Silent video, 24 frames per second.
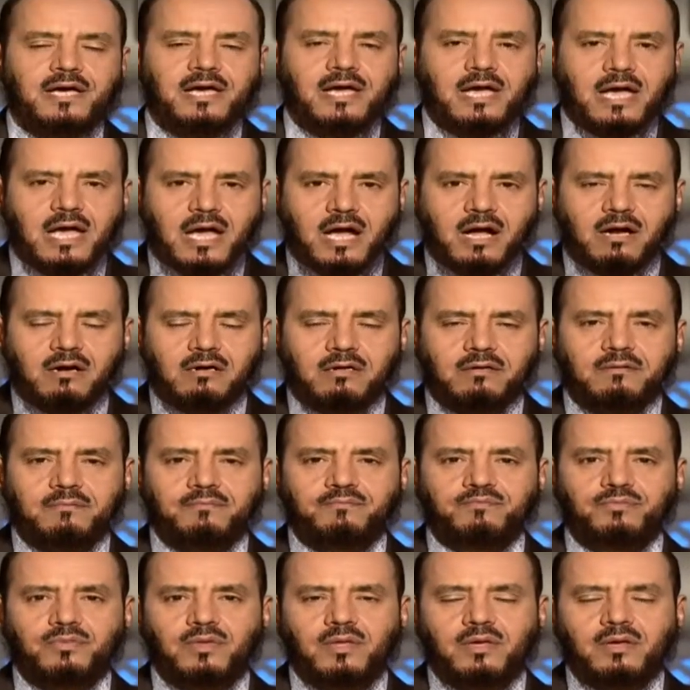hair,
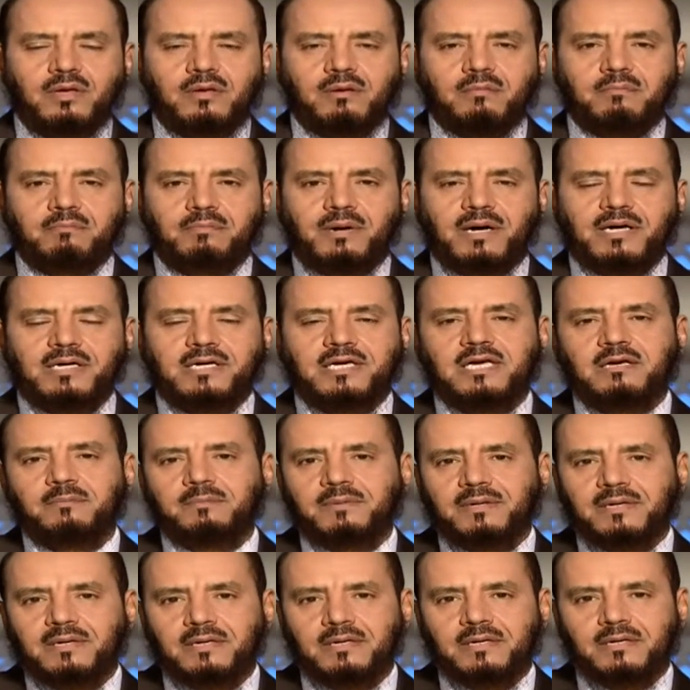by
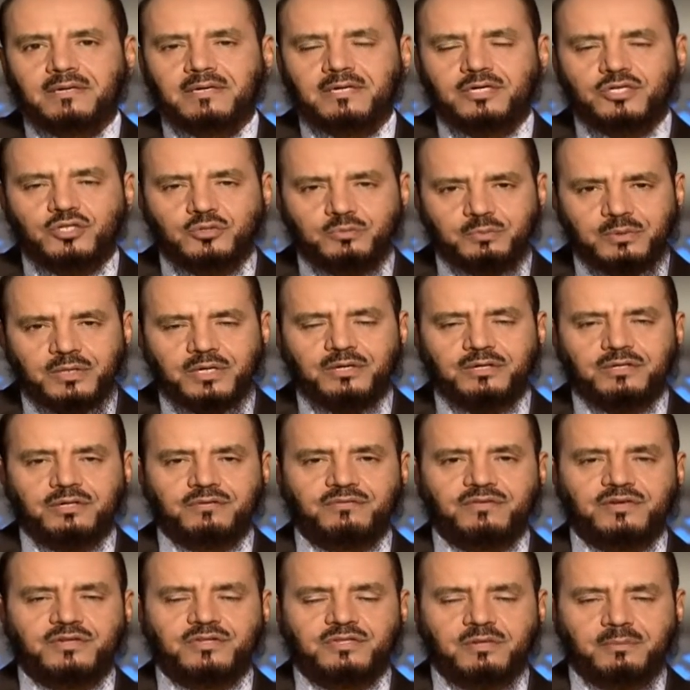keeping his beard
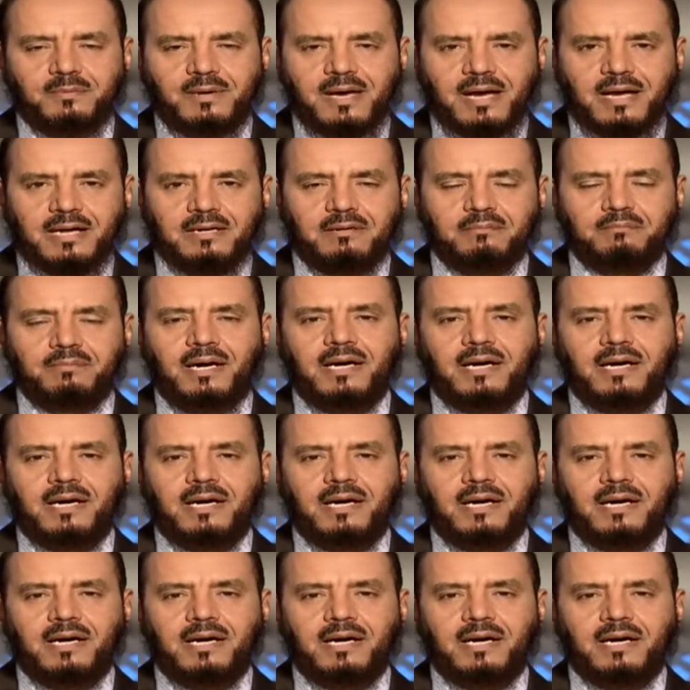if he's a man,